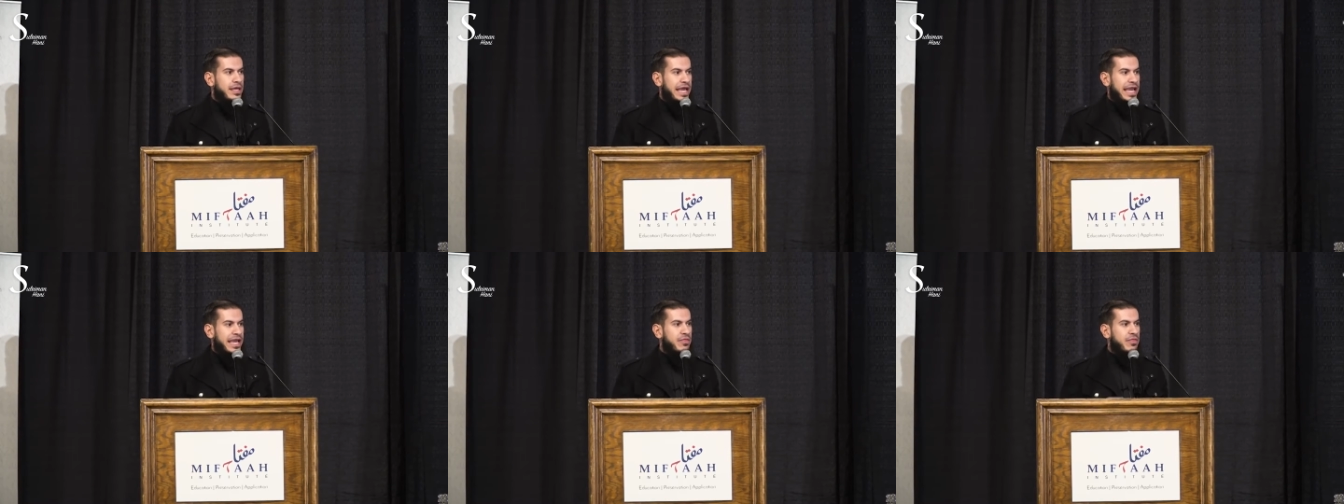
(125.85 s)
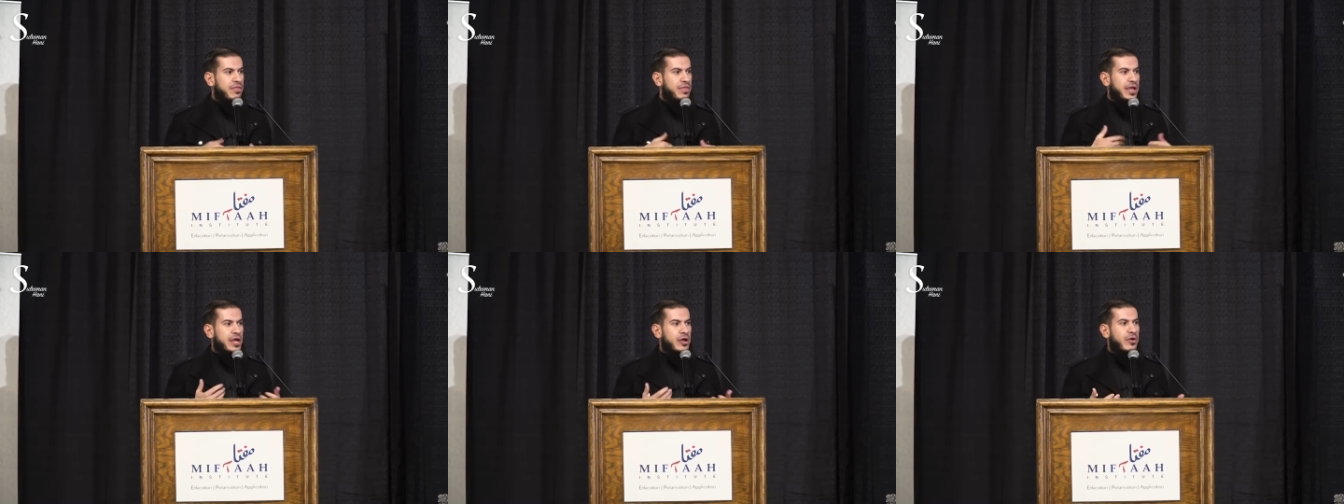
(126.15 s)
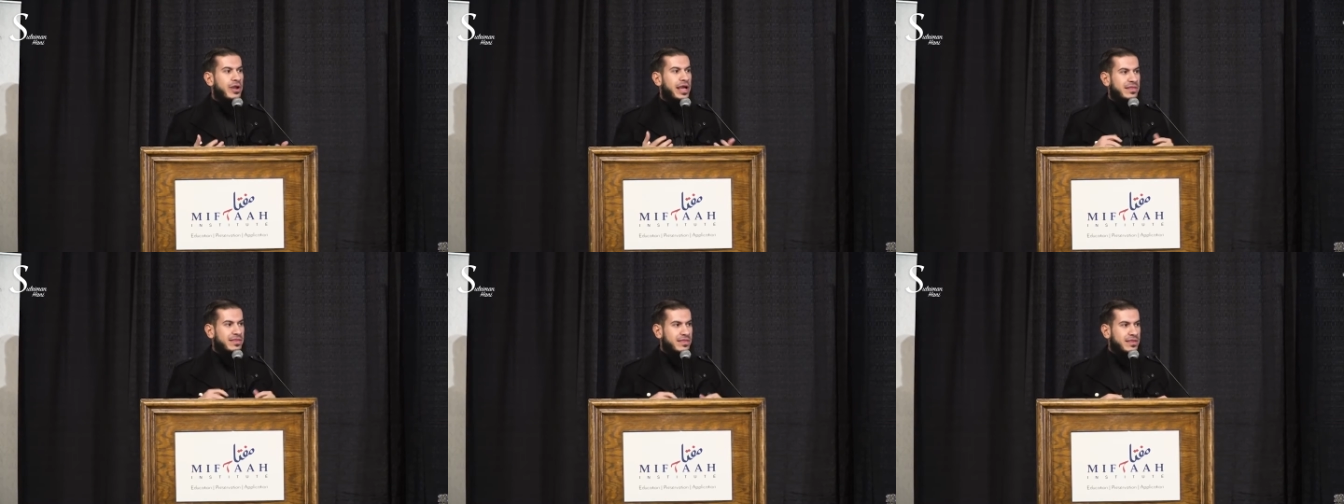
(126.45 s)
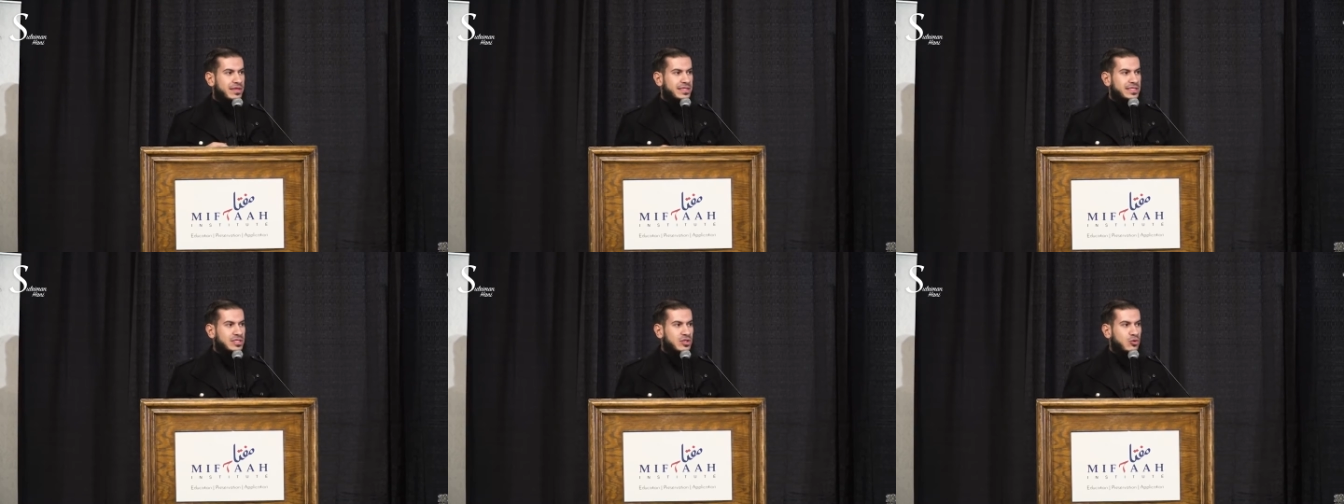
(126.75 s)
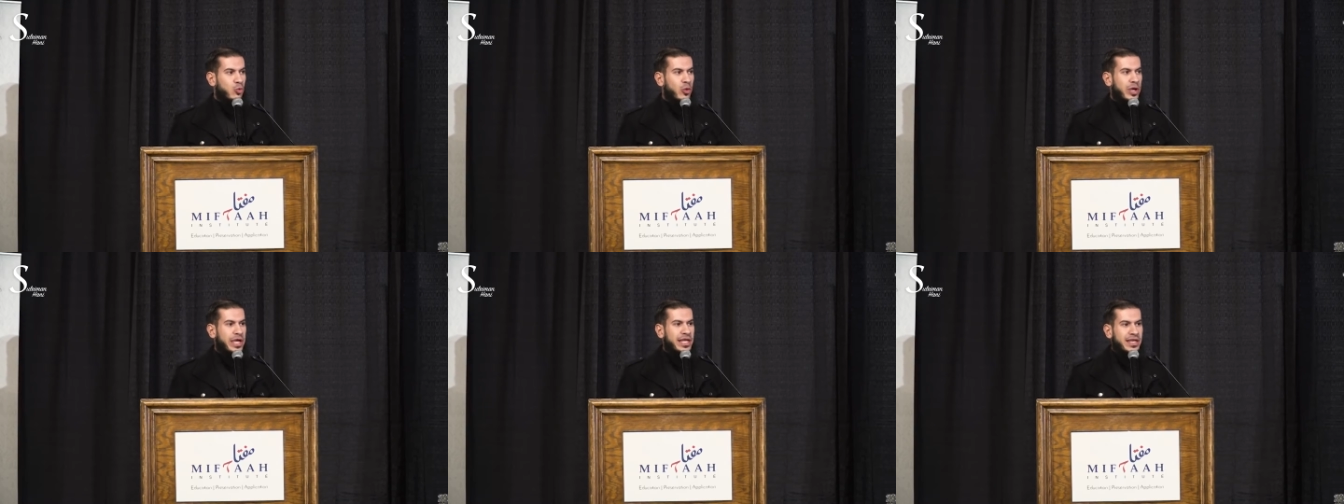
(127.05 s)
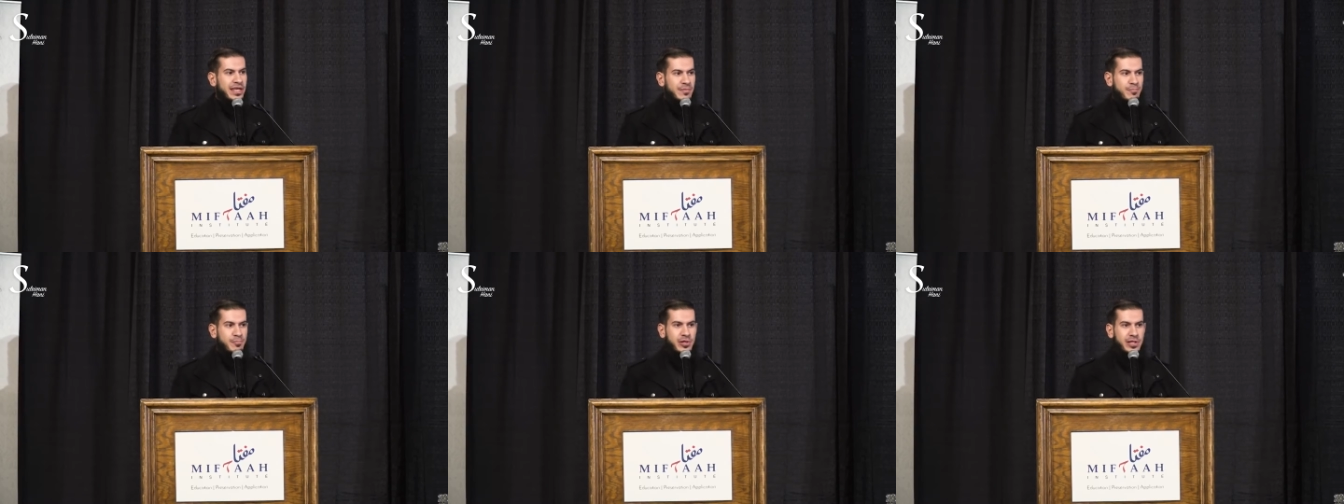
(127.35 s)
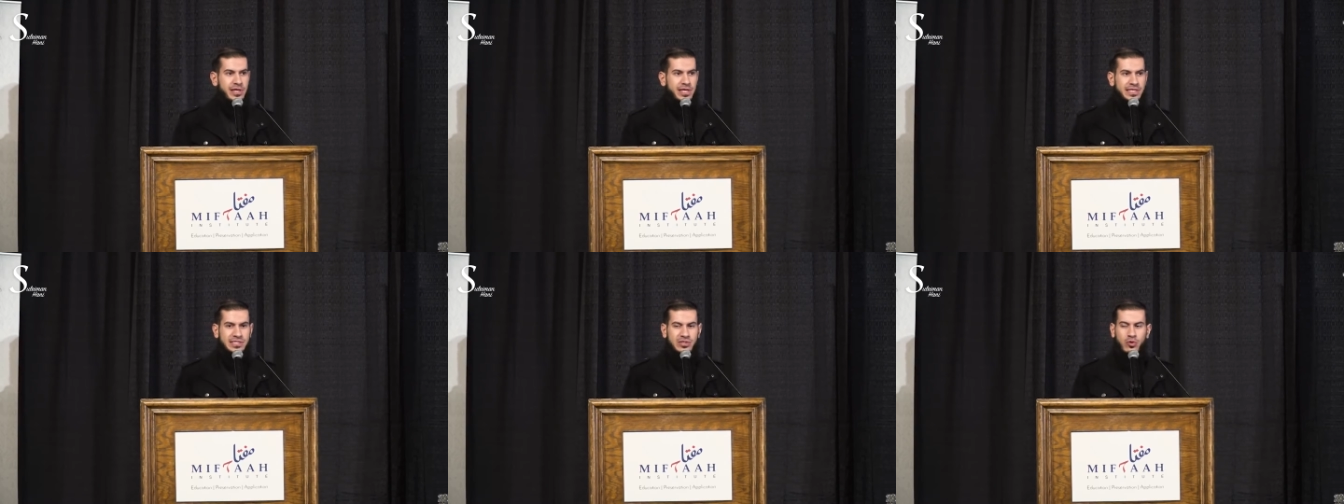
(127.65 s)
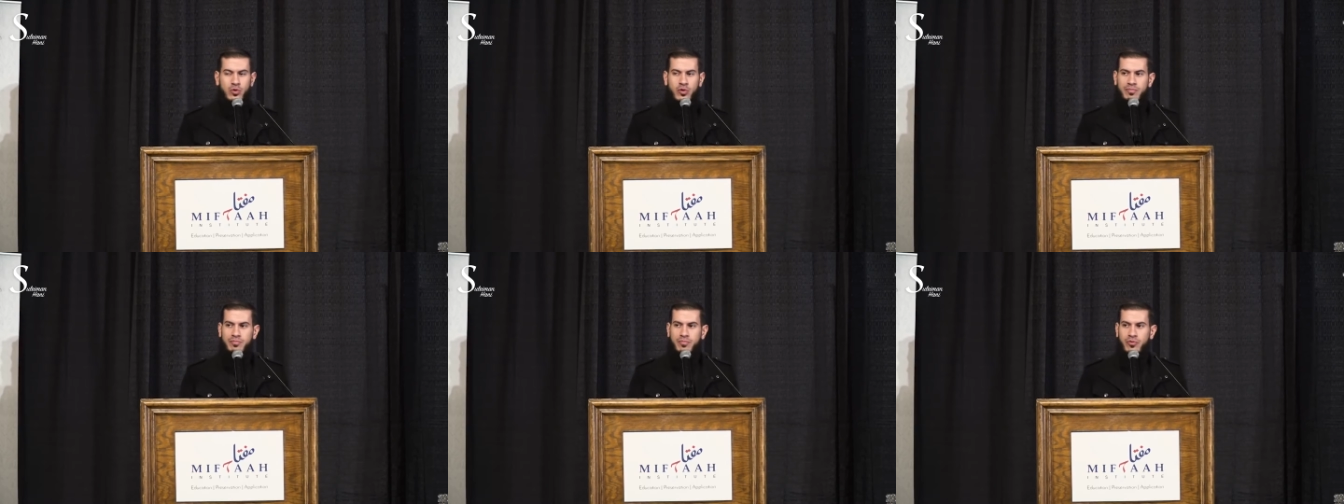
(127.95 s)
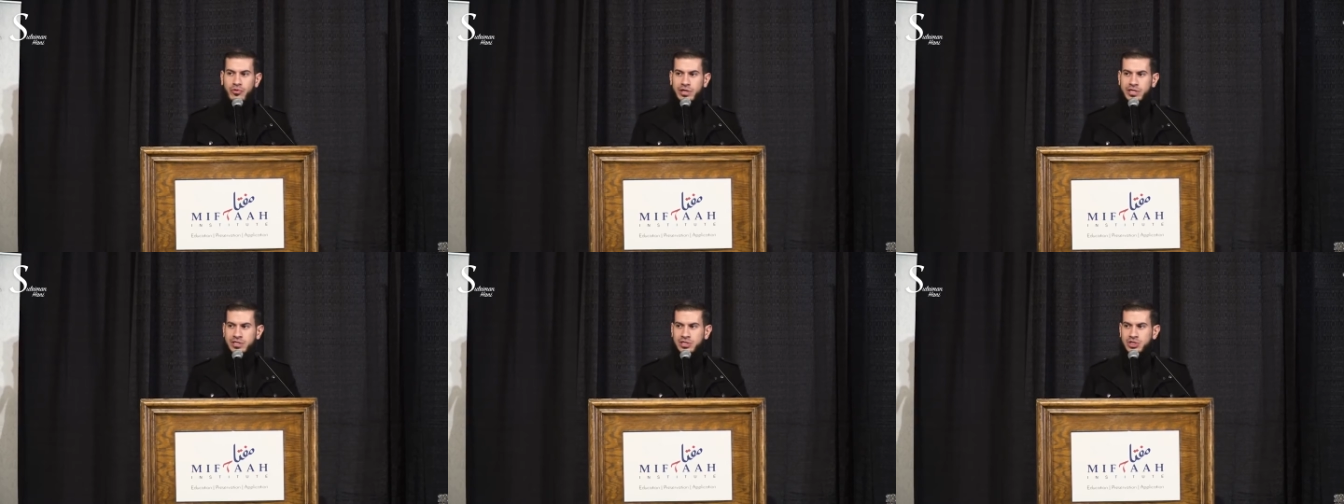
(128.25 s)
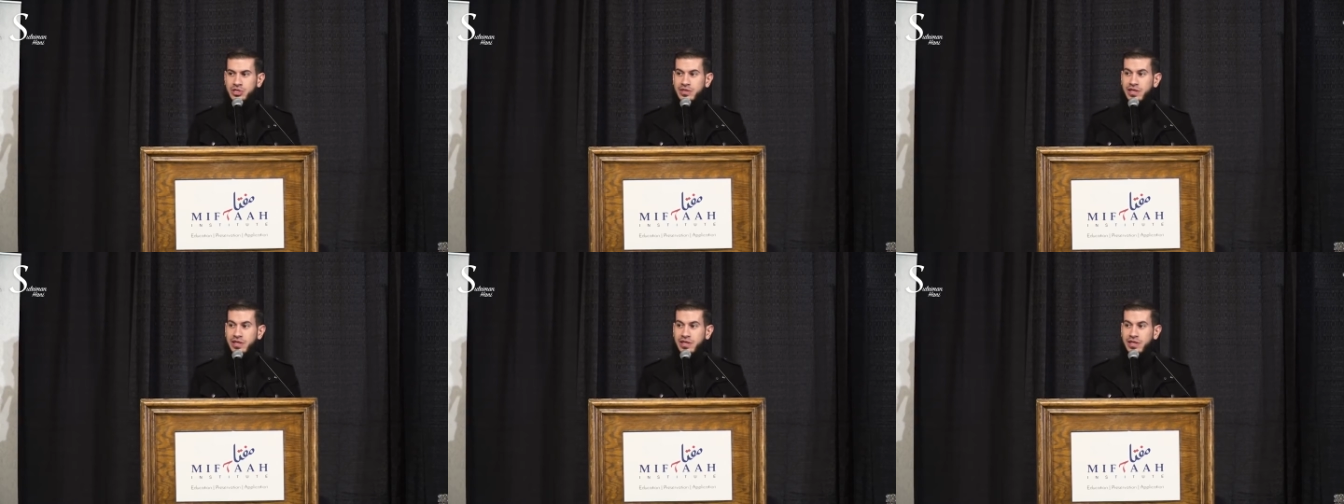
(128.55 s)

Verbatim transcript: And there at this waiting place or bridge,